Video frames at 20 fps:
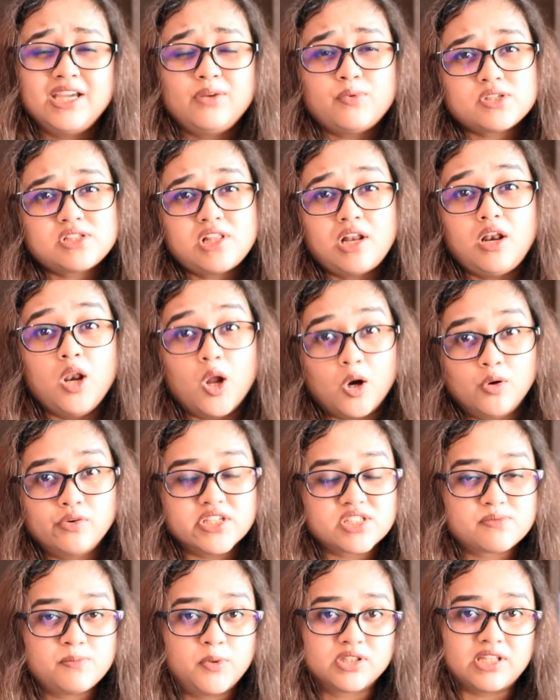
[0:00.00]
It was the
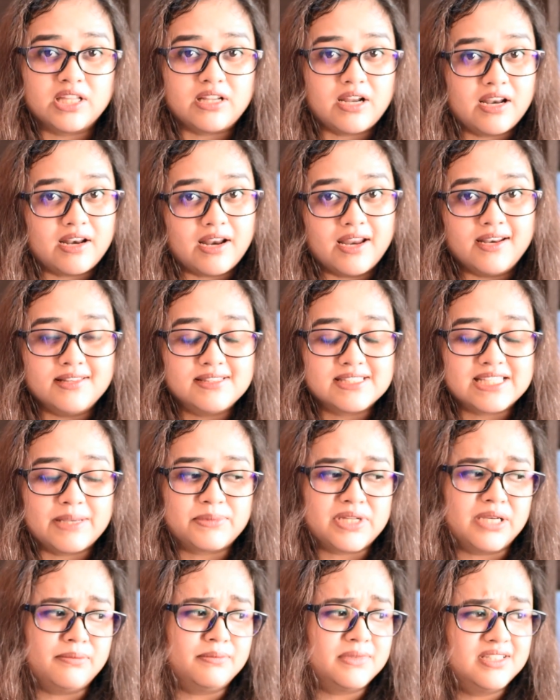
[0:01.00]
longest book that I read in
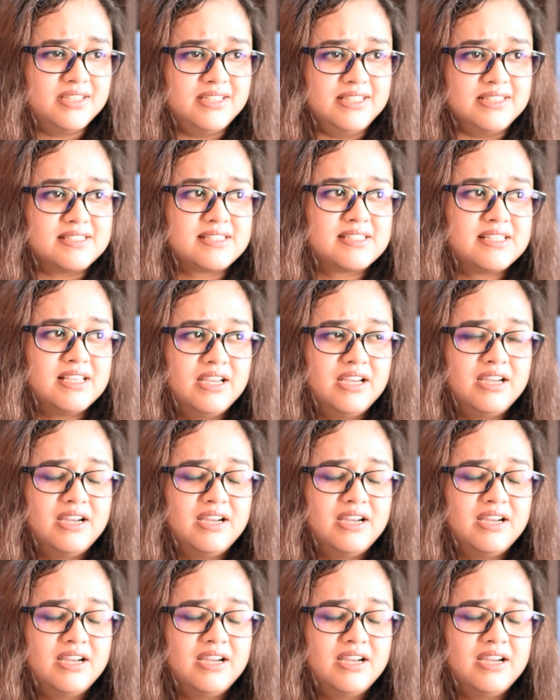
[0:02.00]
September. It's